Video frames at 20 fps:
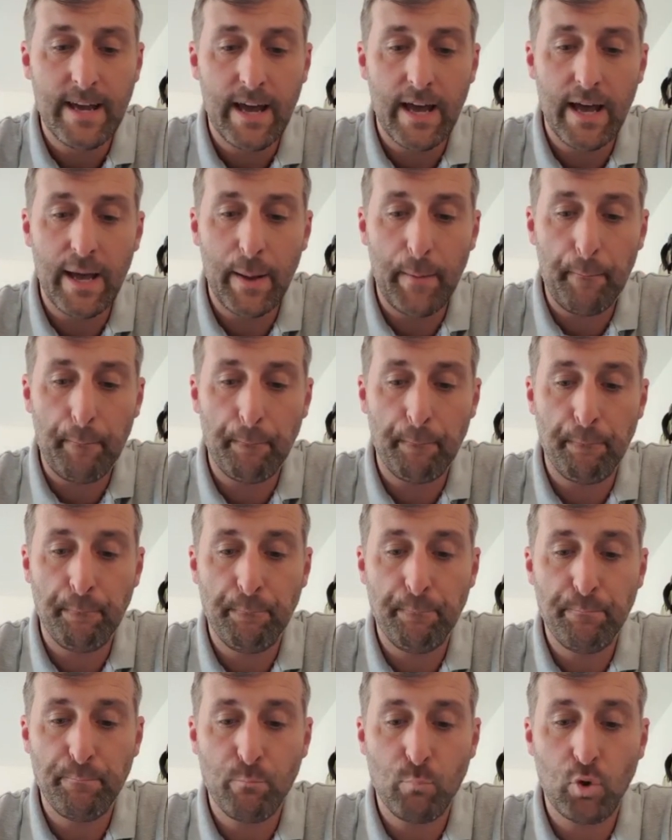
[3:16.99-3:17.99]

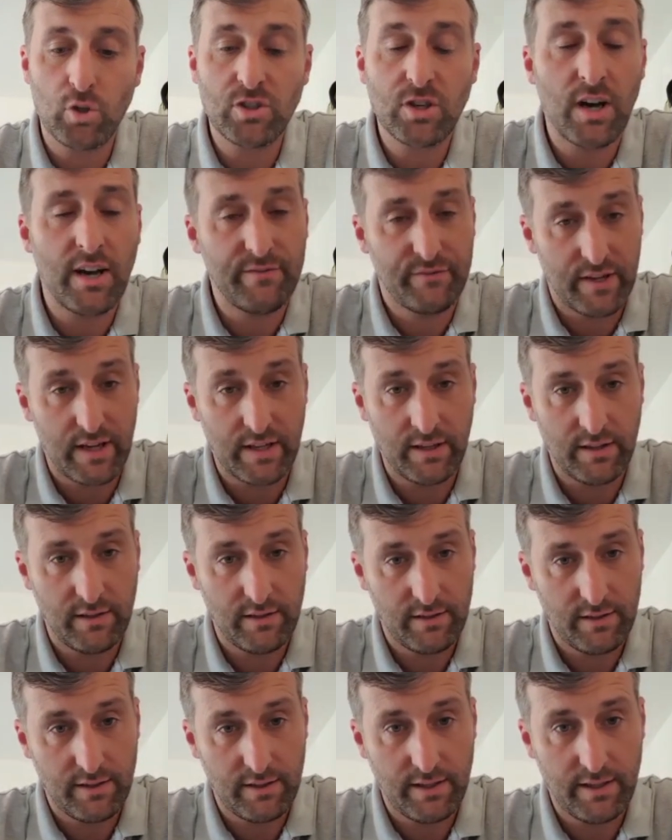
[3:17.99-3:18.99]
Um, what I've
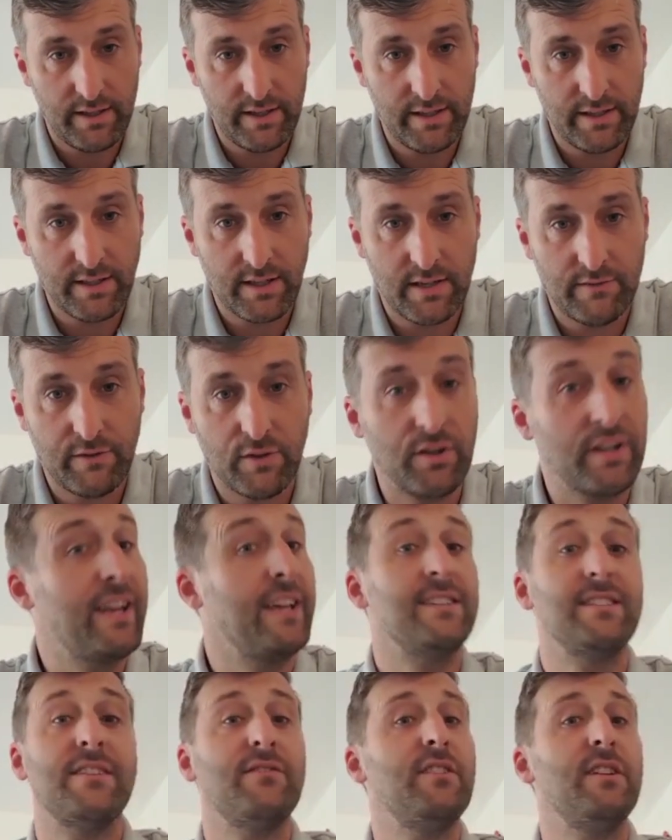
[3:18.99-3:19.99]
done is I've gone
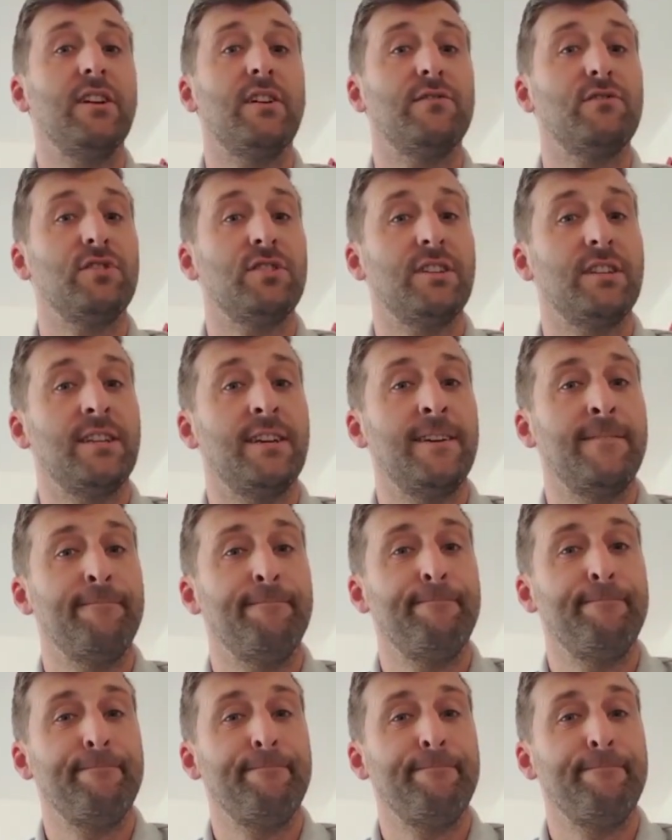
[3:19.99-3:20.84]
against everything I've just said there.